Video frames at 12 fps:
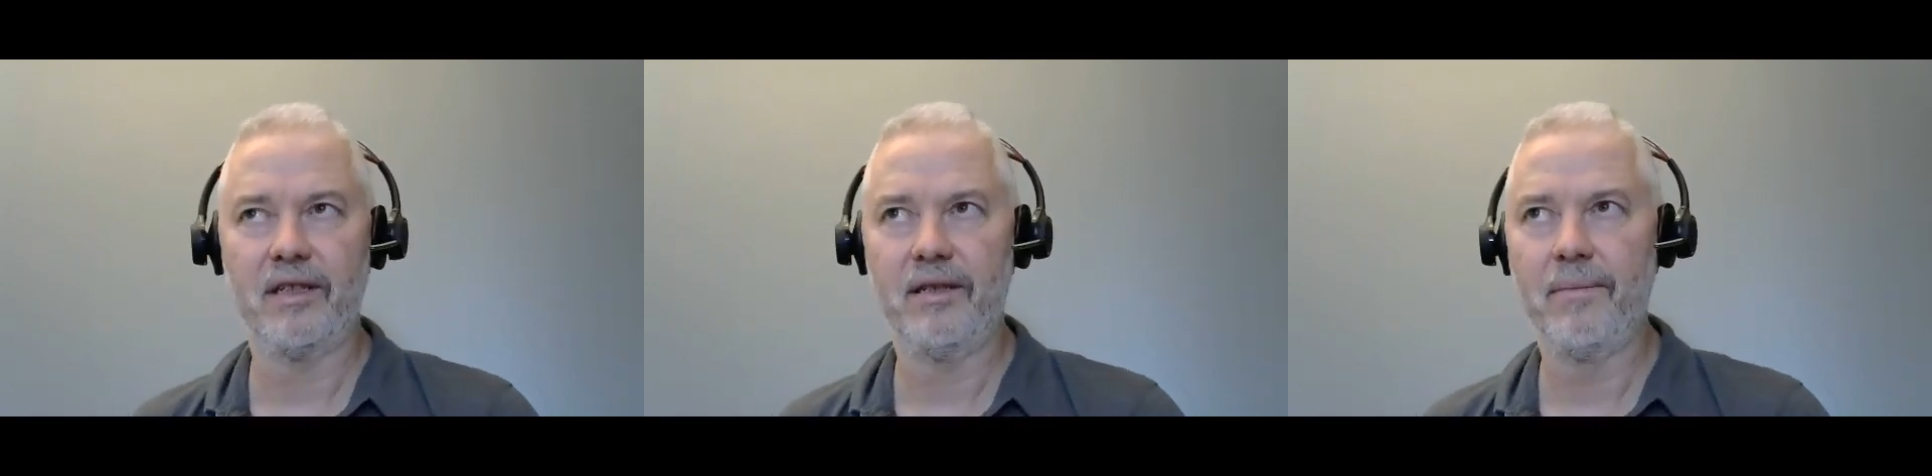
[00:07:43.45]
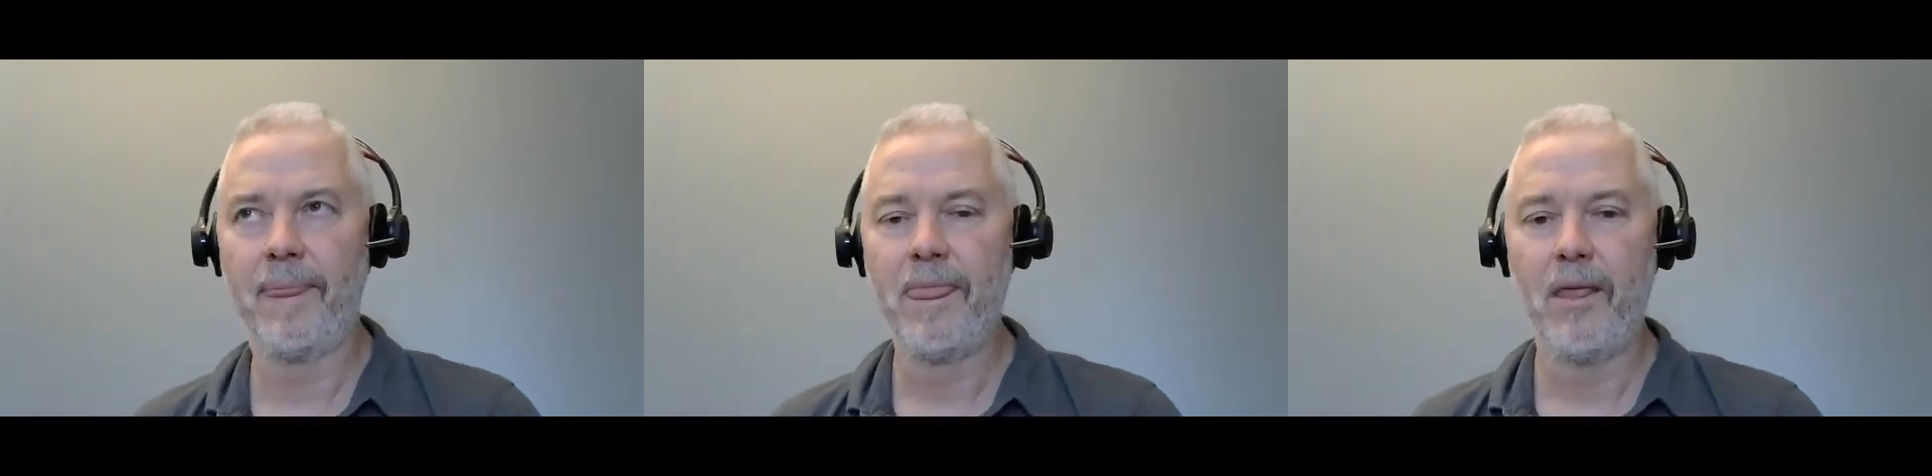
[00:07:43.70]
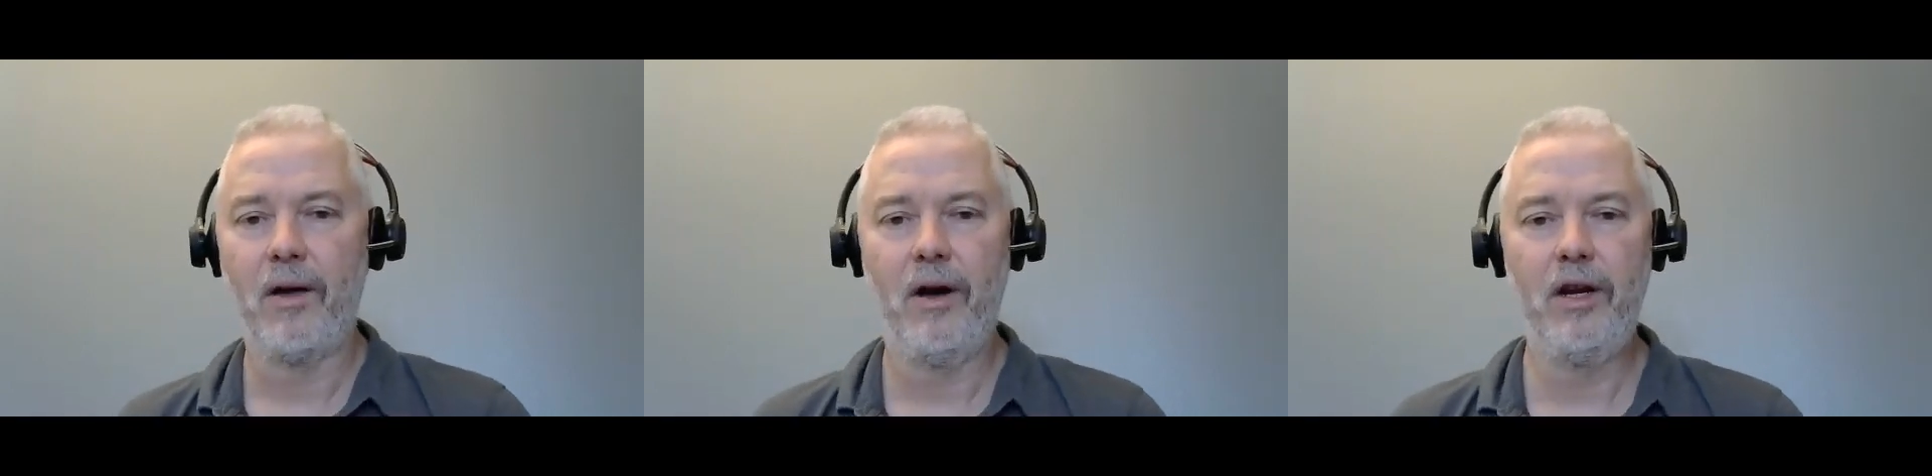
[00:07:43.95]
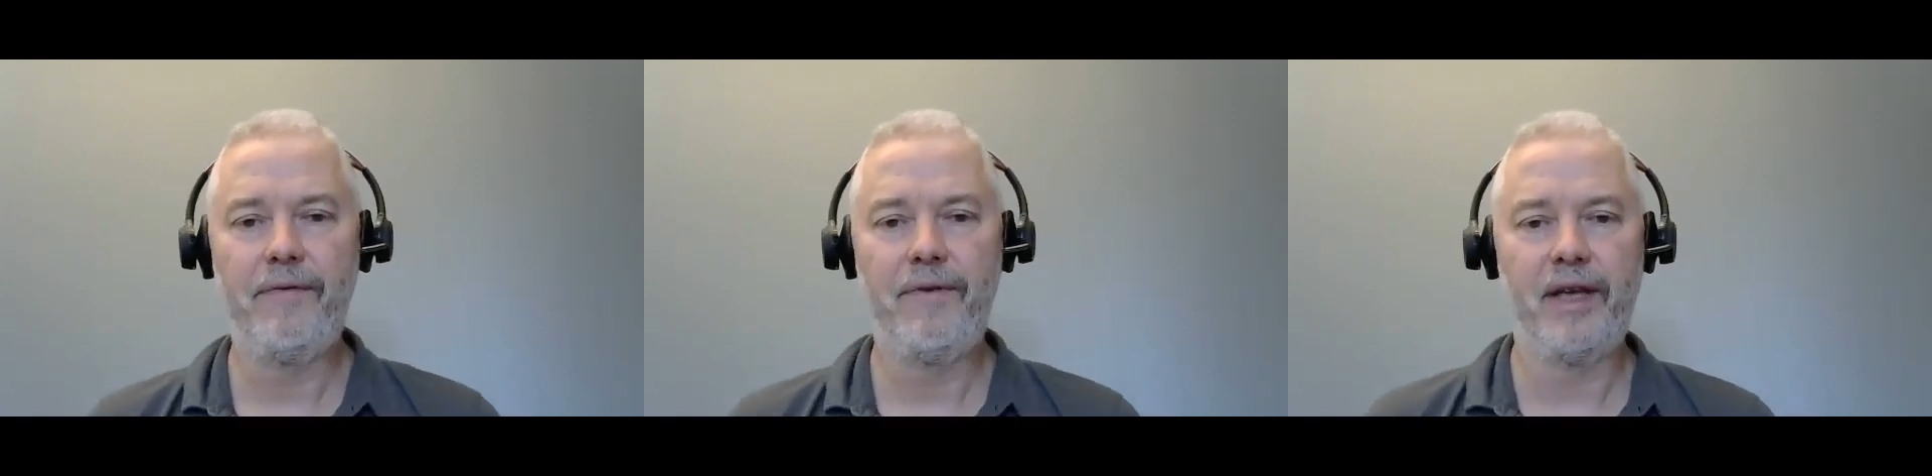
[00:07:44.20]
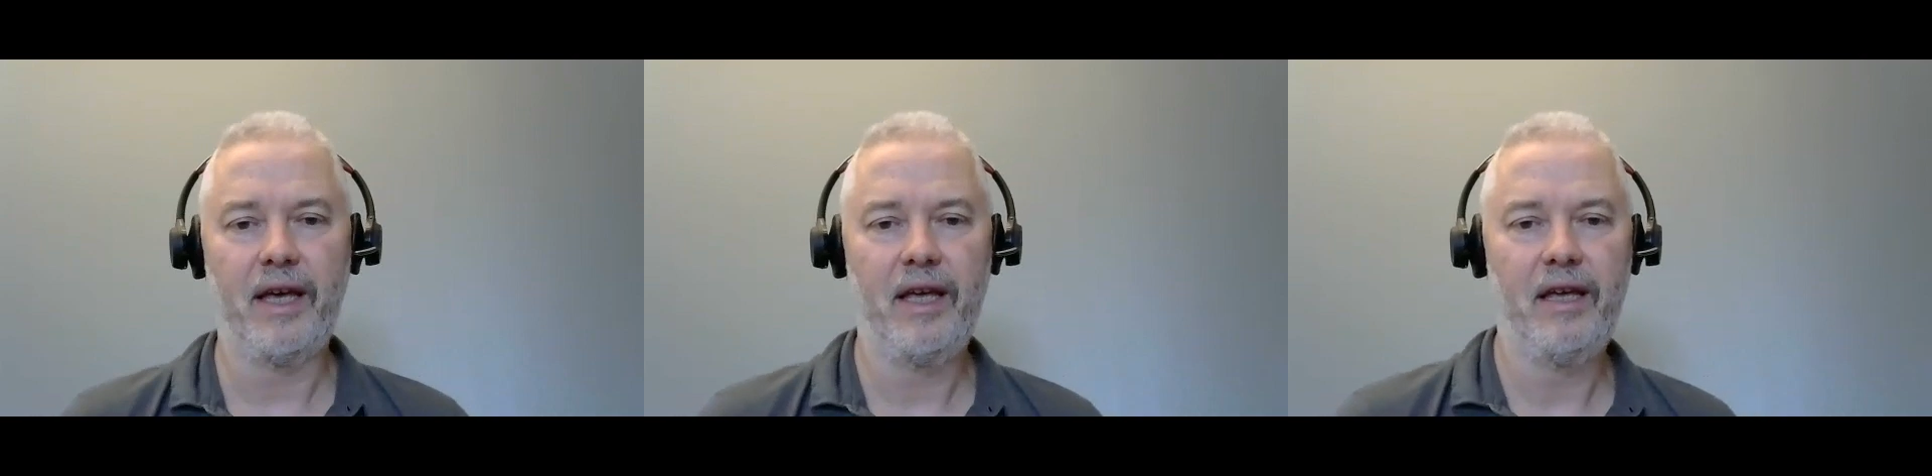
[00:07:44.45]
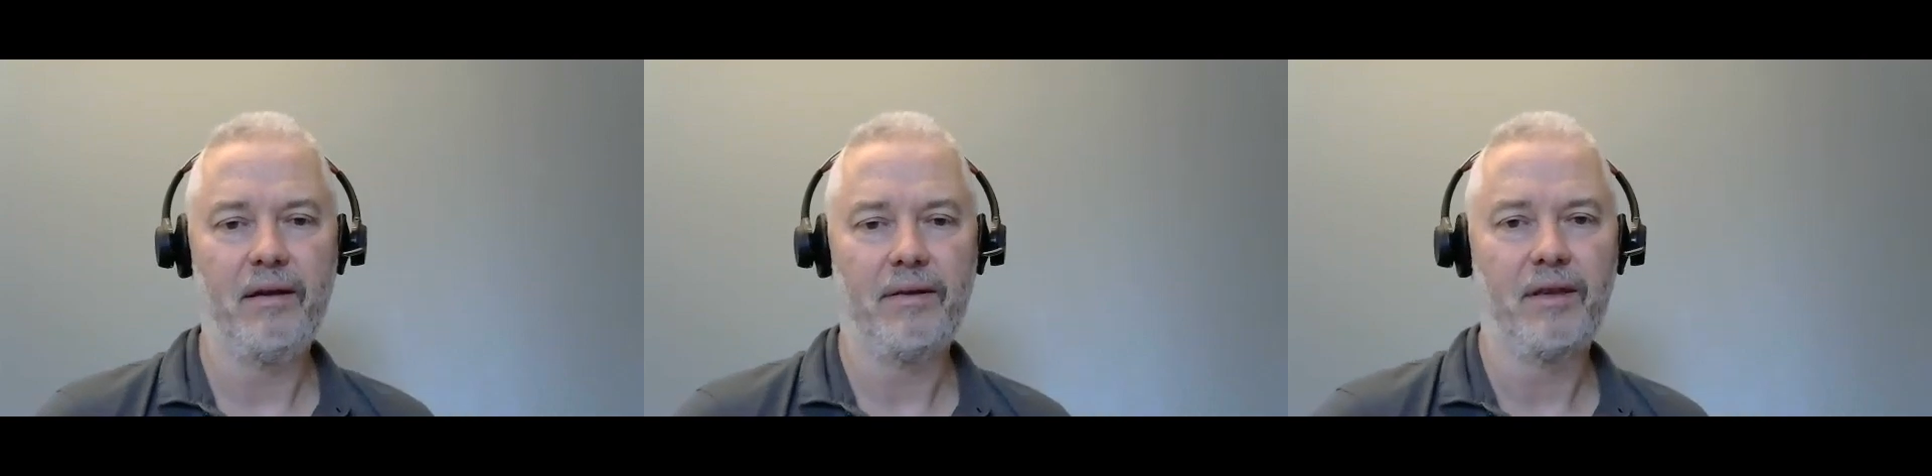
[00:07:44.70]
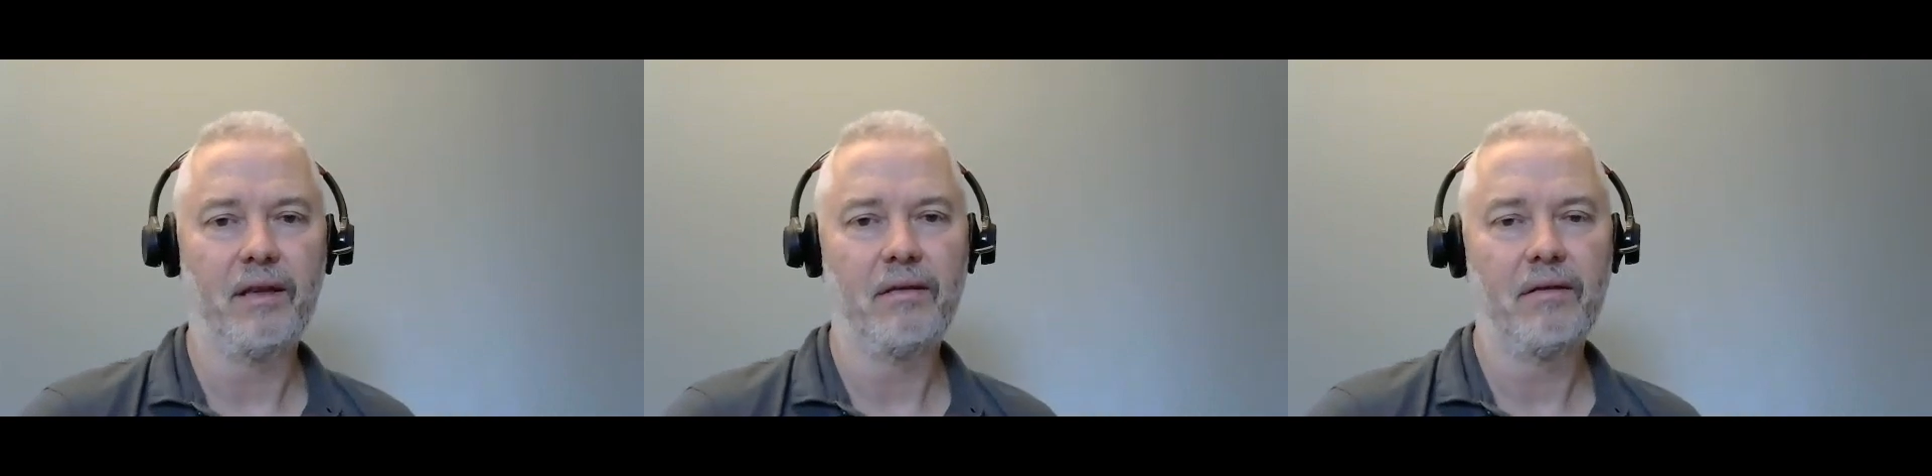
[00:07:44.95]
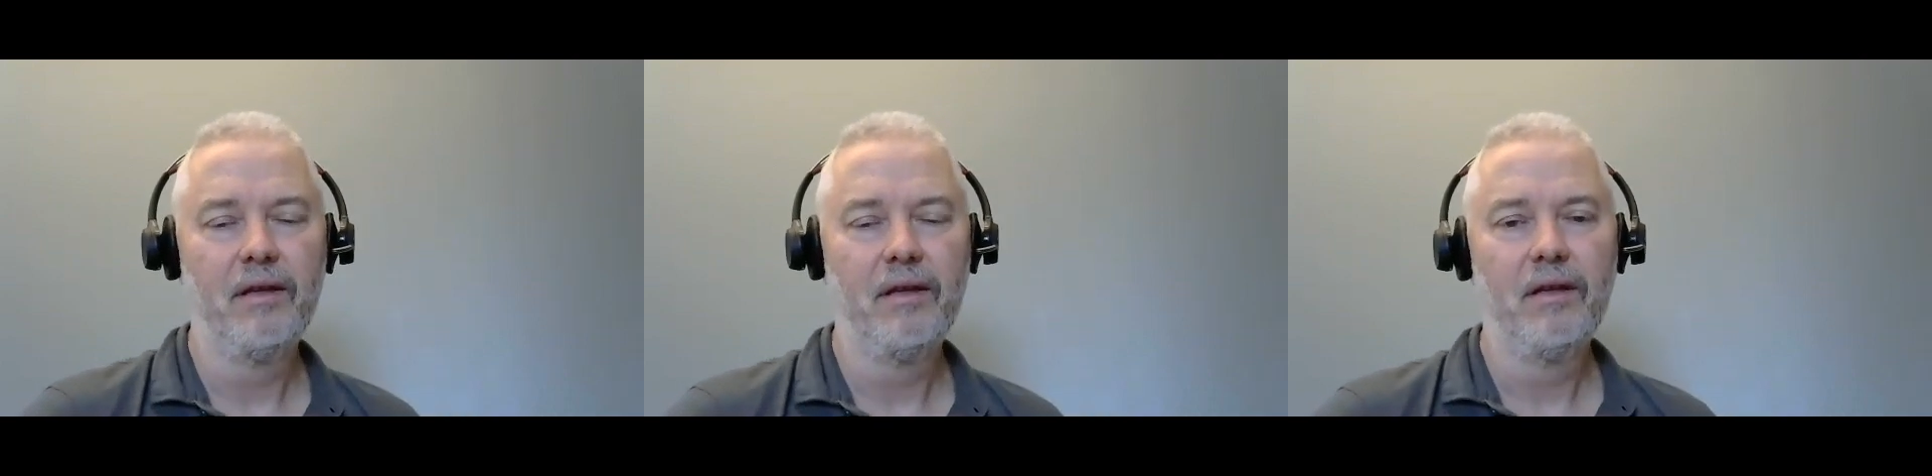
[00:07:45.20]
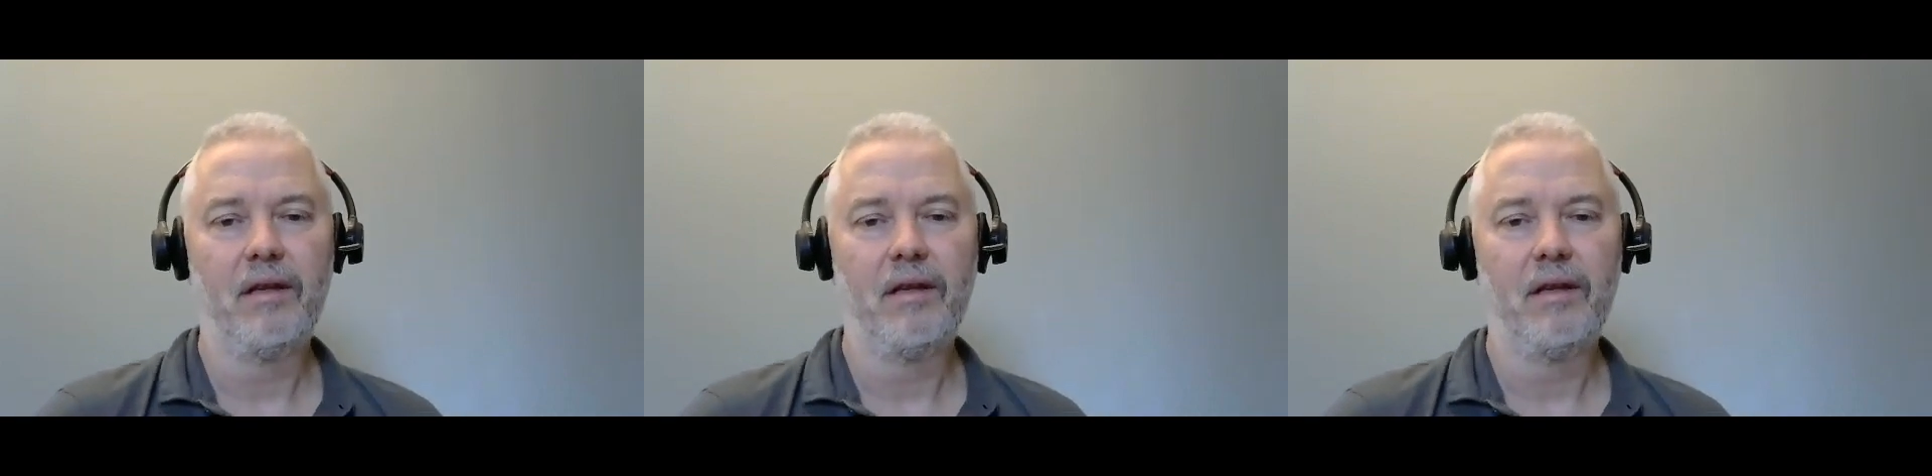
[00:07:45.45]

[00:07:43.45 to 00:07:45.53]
um, O D B A, I think,